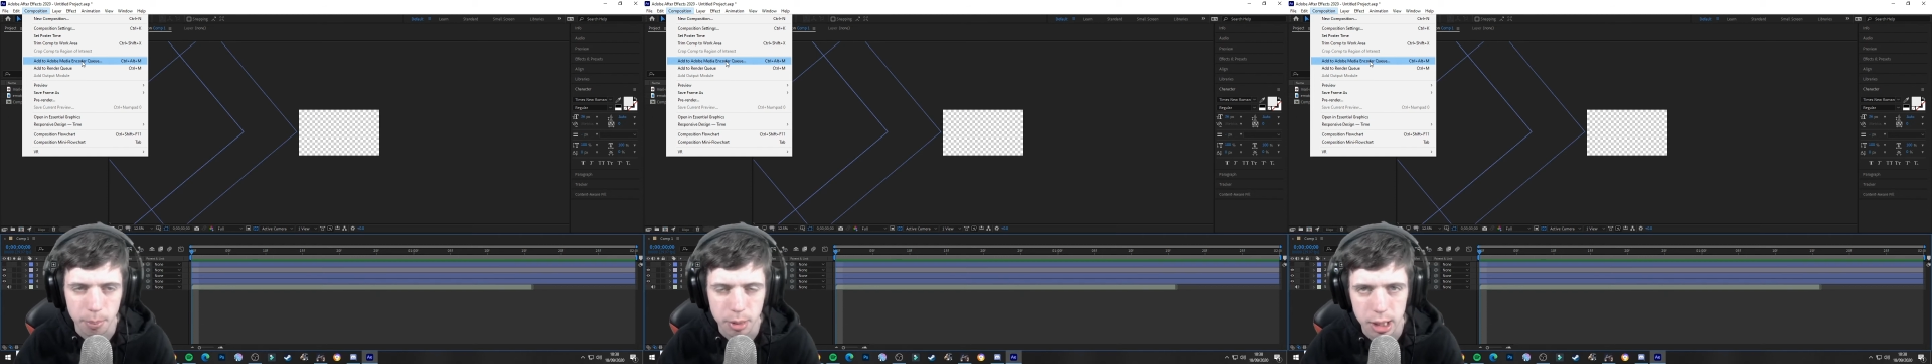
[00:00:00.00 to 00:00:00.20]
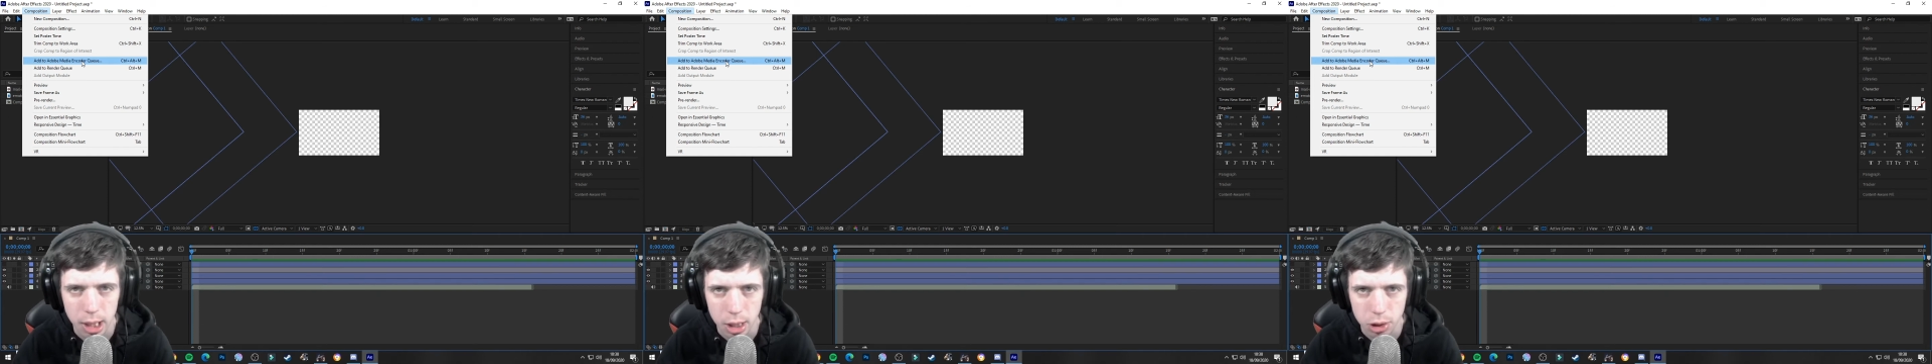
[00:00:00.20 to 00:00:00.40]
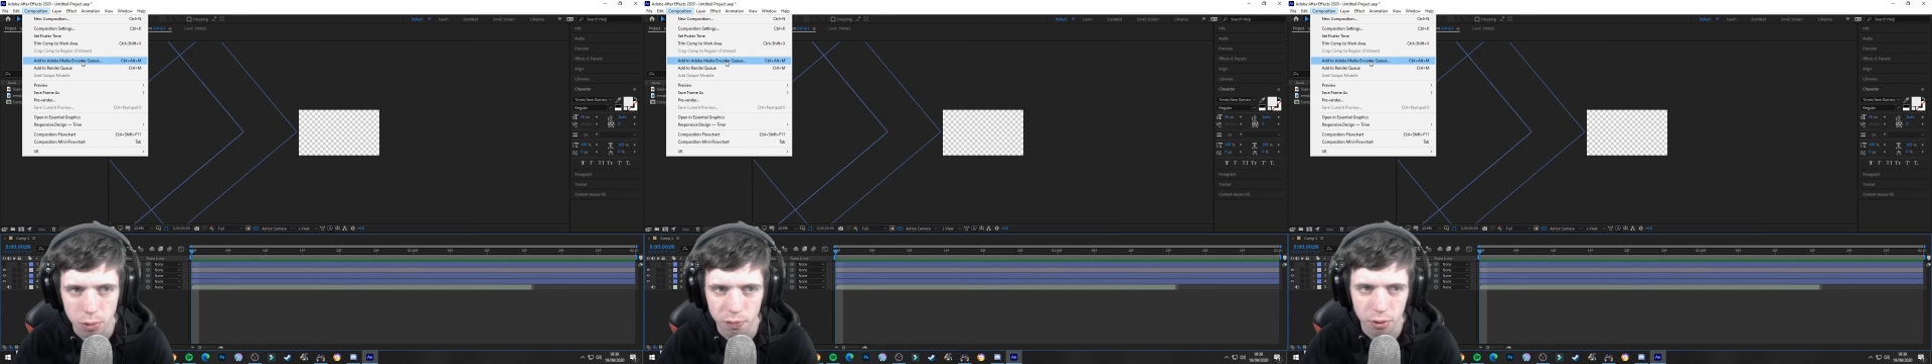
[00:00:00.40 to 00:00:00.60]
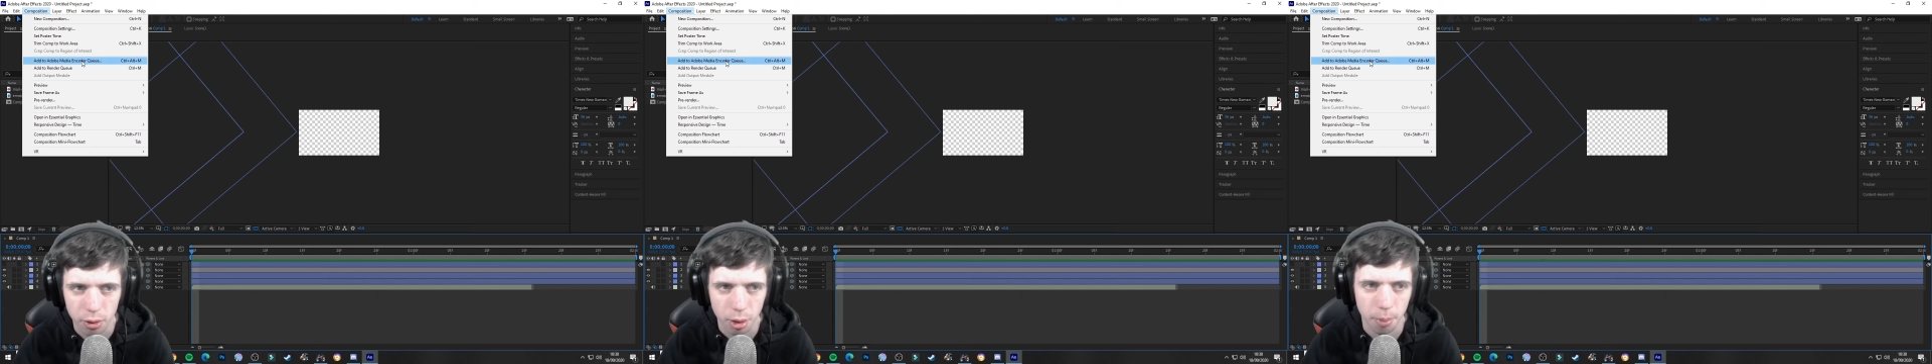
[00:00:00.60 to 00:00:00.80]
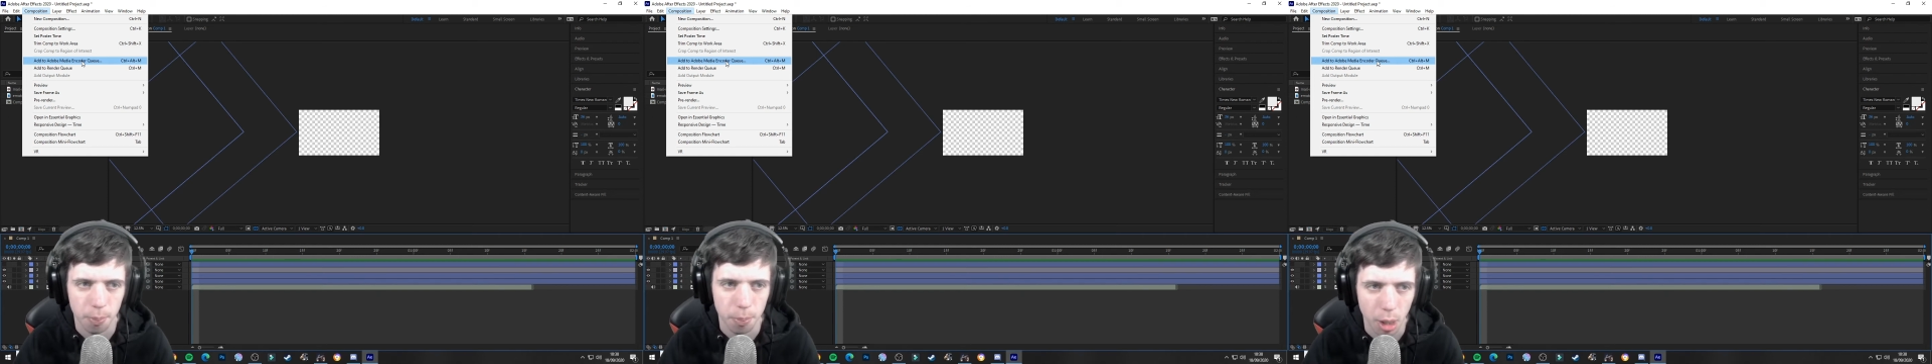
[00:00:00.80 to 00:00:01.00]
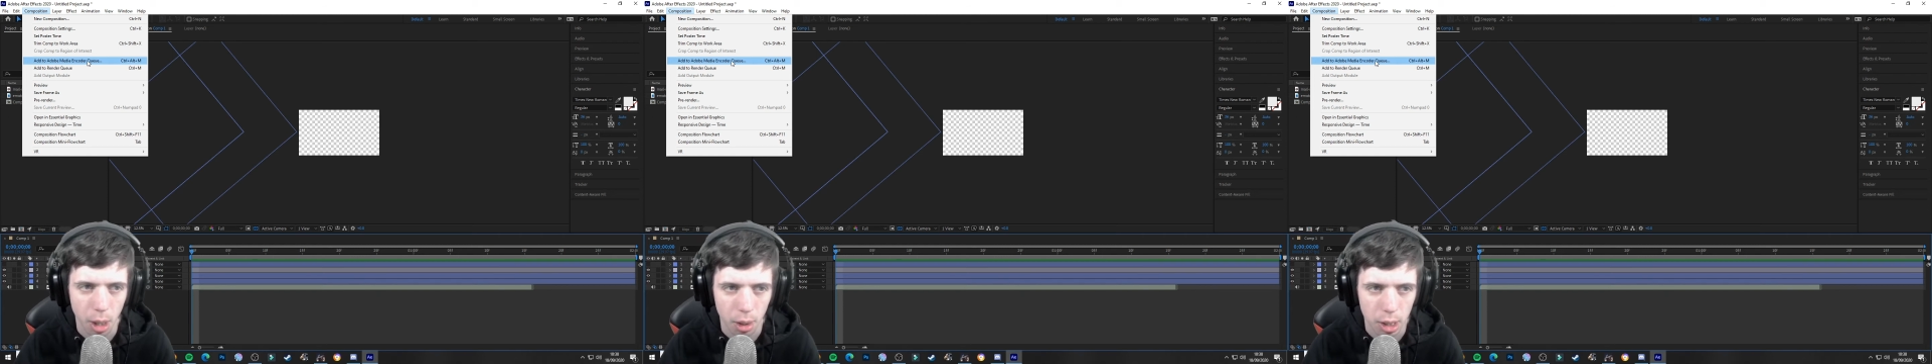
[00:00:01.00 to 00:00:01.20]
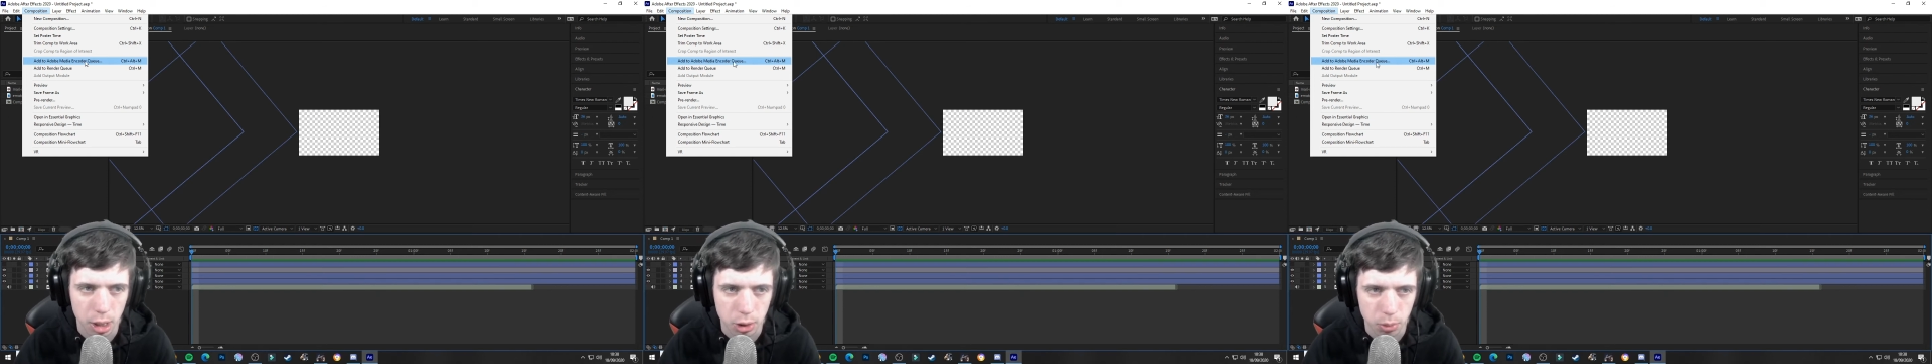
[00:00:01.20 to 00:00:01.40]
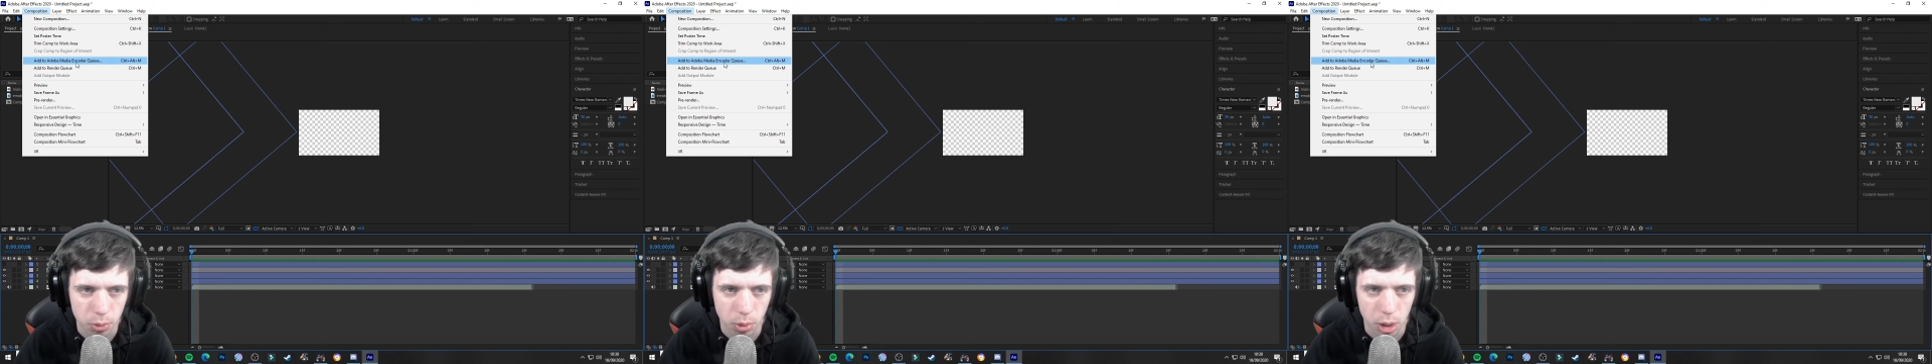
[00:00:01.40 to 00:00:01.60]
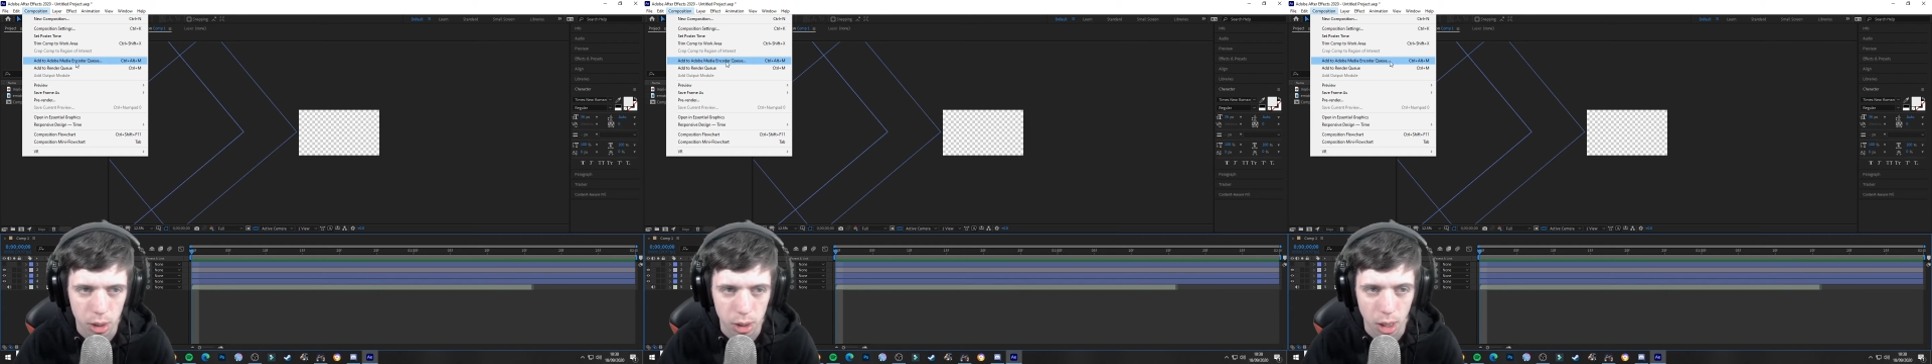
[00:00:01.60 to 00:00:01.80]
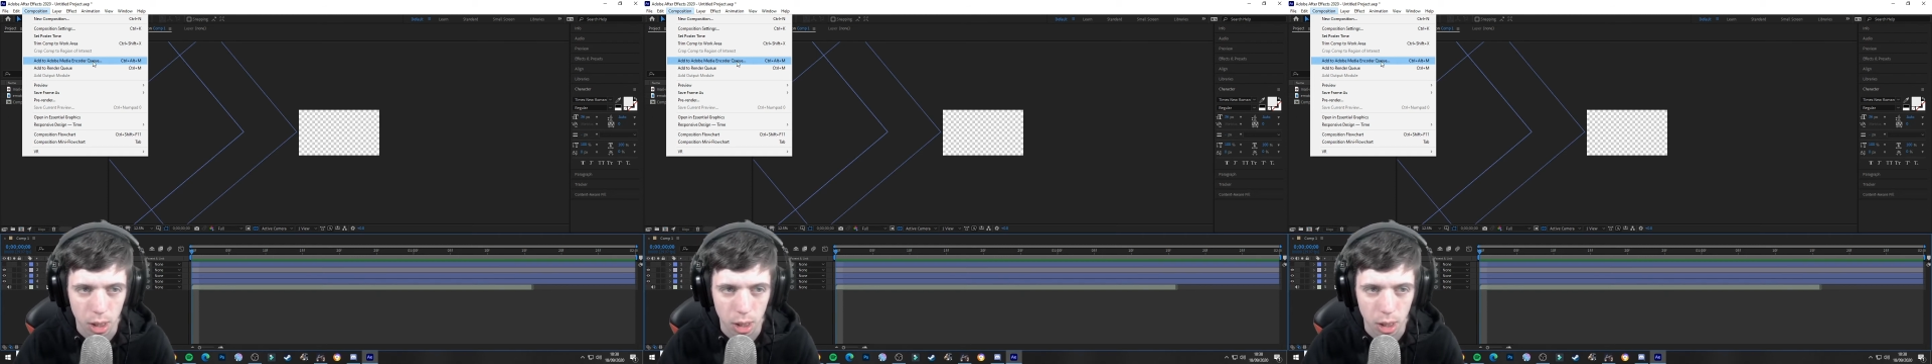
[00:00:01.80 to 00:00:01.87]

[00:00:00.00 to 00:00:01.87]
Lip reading: section for it, but this is one